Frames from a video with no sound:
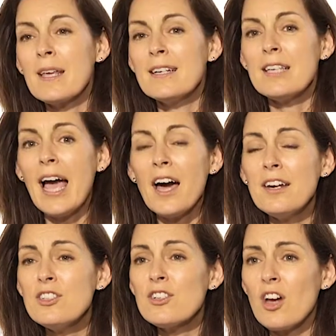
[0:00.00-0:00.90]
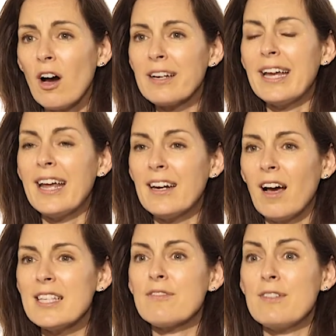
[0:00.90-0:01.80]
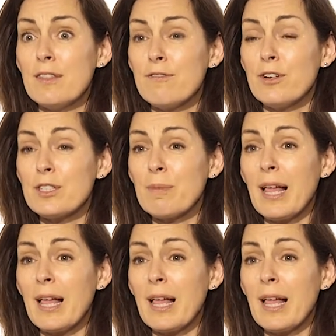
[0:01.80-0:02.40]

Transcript: So how did your child get head lice in the first